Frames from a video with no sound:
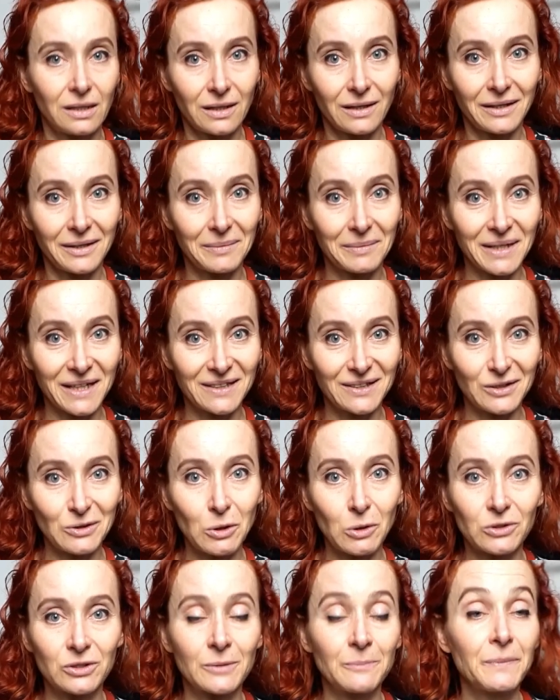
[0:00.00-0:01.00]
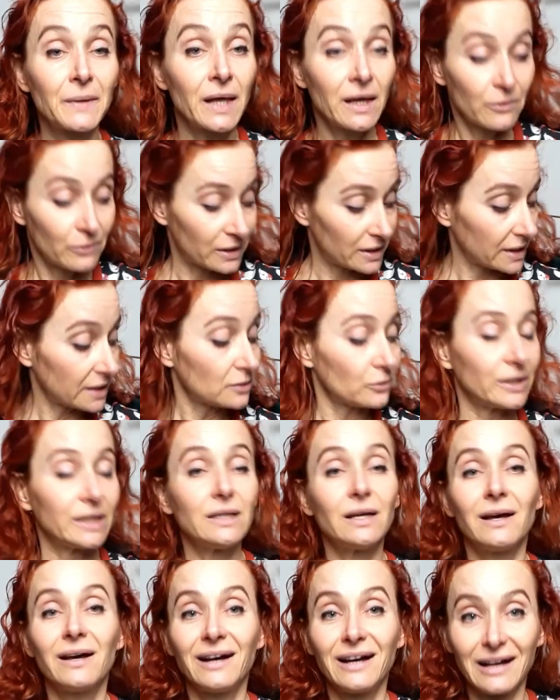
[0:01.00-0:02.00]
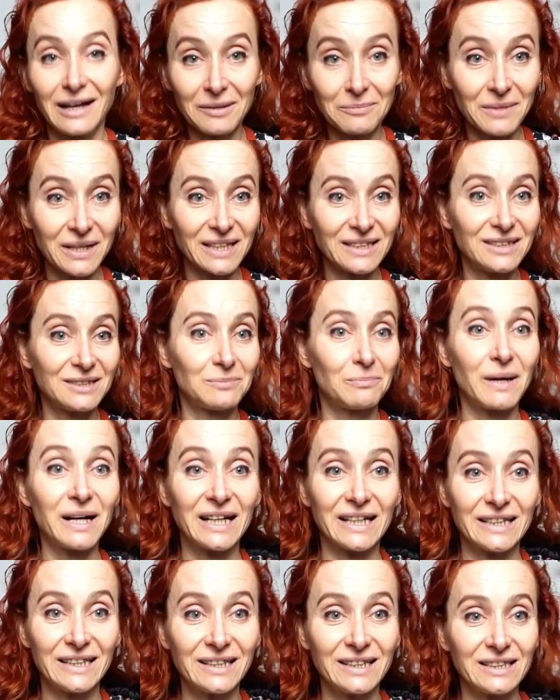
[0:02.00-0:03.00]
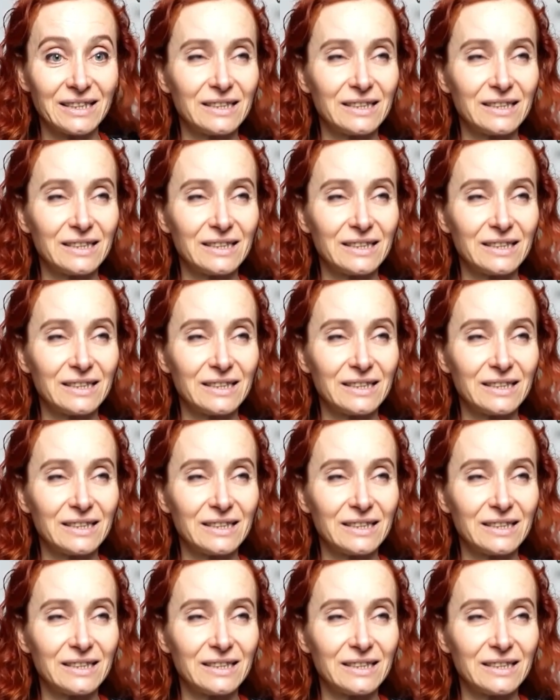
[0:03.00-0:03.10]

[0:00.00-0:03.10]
I am getting hot. Well, anyway, I made mine